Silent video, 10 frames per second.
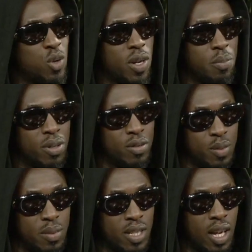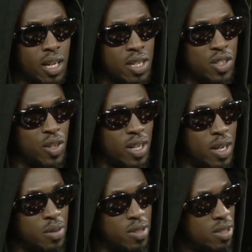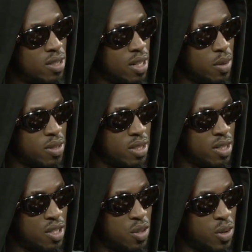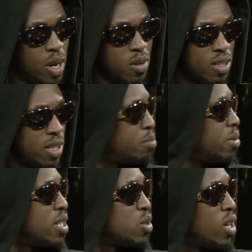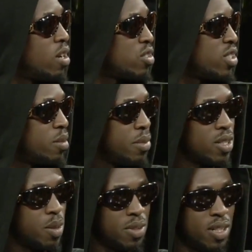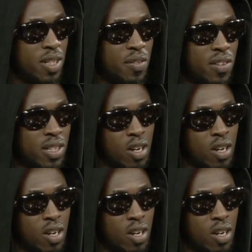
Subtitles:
Cooking Pot was basically a song. I was in the studio. I was in a place where I was trying to make something different.